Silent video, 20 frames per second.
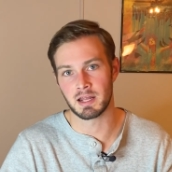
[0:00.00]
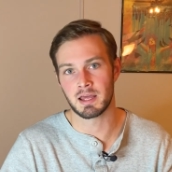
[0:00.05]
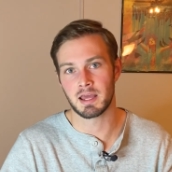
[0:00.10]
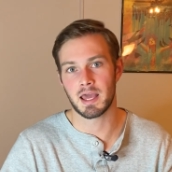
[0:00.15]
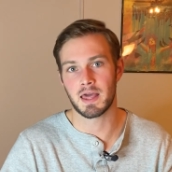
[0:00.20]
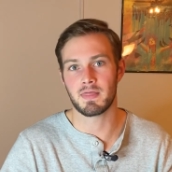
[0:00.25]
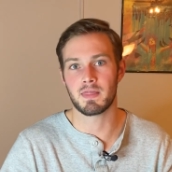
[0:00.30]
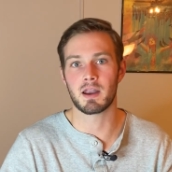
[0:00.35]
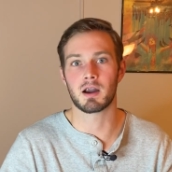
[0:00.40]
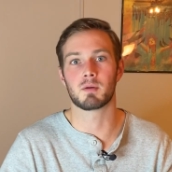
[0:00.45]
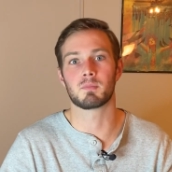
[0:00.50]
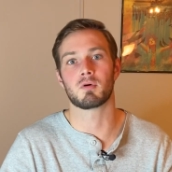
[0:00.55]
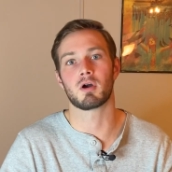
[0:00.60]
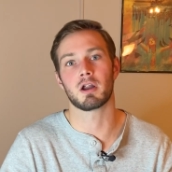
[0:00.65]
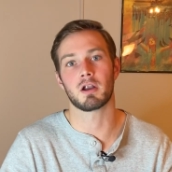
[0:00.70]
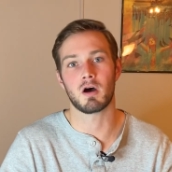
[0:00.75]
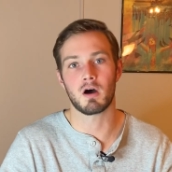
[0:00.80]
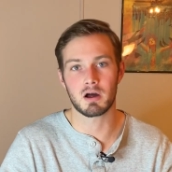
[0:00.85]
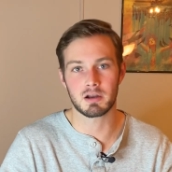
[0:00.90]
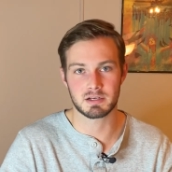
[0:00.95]
and then are
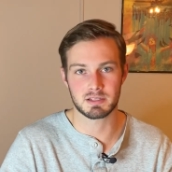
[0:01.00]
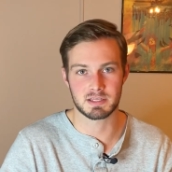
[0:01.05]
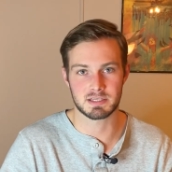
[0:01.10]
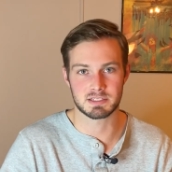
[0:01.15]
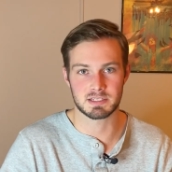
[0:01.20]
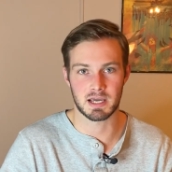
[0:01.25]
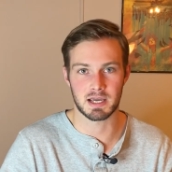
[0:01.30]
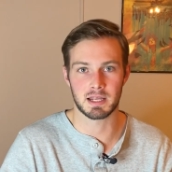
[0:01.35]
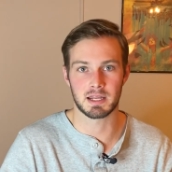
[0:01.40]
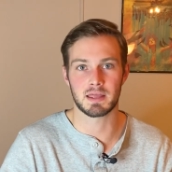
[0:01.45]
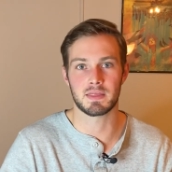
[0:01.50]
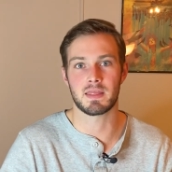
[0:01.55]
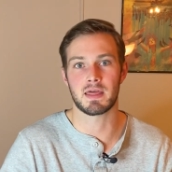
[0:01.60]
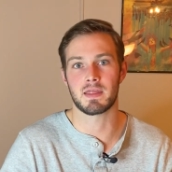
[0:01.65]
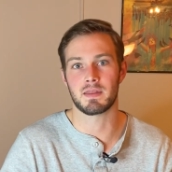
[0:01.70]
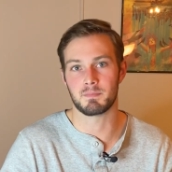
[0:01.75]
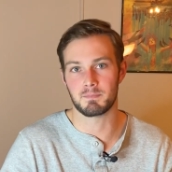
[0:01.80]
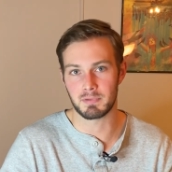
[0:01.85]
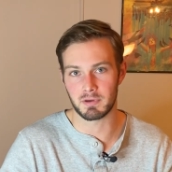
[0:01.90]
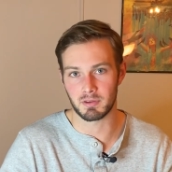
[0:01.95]
brought onto the site and
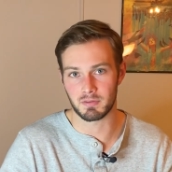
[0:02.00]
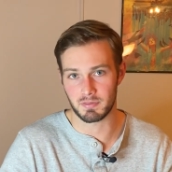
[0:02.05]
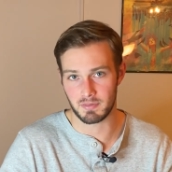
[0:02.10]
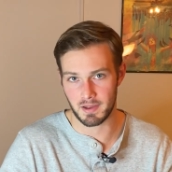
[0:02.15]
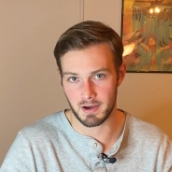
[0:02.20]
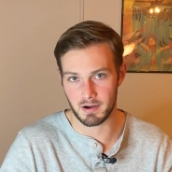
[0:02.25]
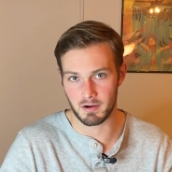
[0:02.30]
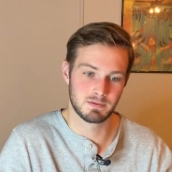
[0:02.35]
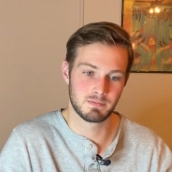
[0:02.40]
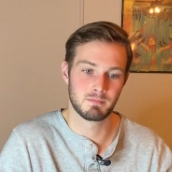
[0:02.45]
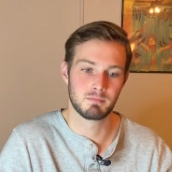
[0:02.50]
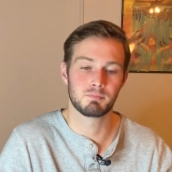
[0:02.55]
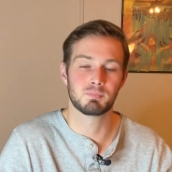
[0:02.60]
then built there.